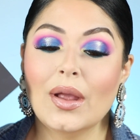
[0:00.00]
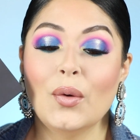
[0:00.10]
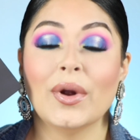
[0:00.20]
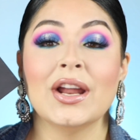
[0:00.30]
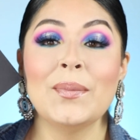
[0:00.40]

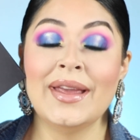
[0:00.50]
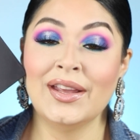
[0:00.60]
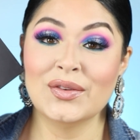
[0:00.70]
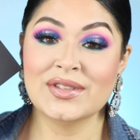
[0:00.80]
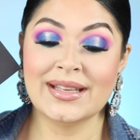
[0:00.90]
we're gonna be
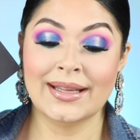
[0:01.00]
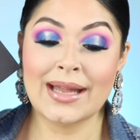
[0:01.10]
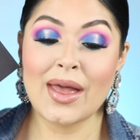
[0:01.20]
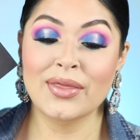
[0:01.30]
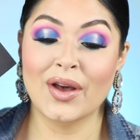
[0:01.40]
using
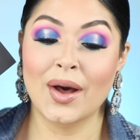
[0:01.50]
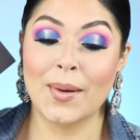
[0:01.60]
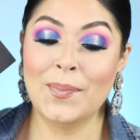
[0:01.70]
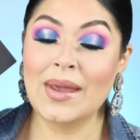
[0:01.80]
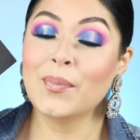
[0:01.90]

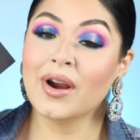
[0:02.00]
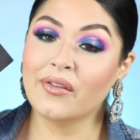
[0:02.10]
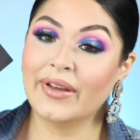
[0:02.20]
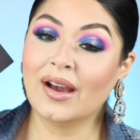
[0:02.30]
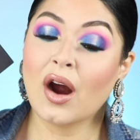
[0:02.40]
the
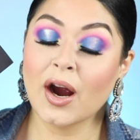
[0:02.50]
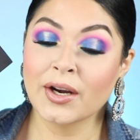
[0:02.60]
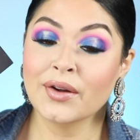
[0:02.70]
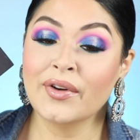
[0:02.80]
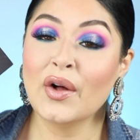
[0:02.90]
Bperfect
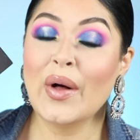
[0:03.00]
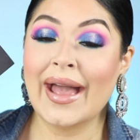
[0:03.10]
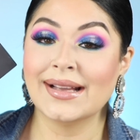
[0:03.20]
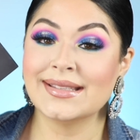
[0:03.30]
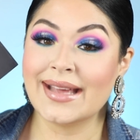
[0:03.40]
Carnival
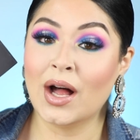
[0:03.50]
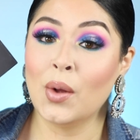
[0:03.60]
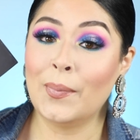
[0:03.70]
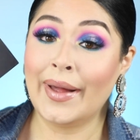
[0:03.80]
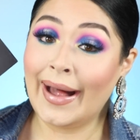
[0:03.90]
XL
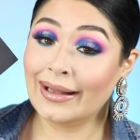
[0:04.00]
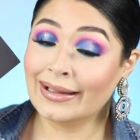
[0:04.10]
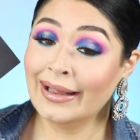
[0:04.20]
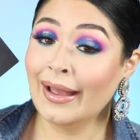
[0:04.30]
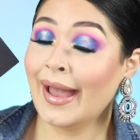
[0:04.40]

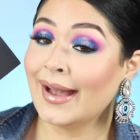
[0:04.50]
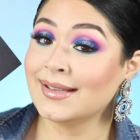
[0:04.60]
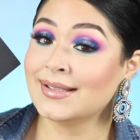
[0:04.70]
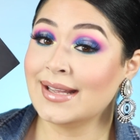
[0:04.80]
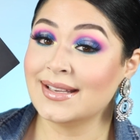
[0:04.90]
Palette
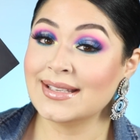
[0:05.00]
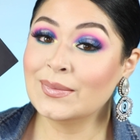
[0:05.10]
X Stacey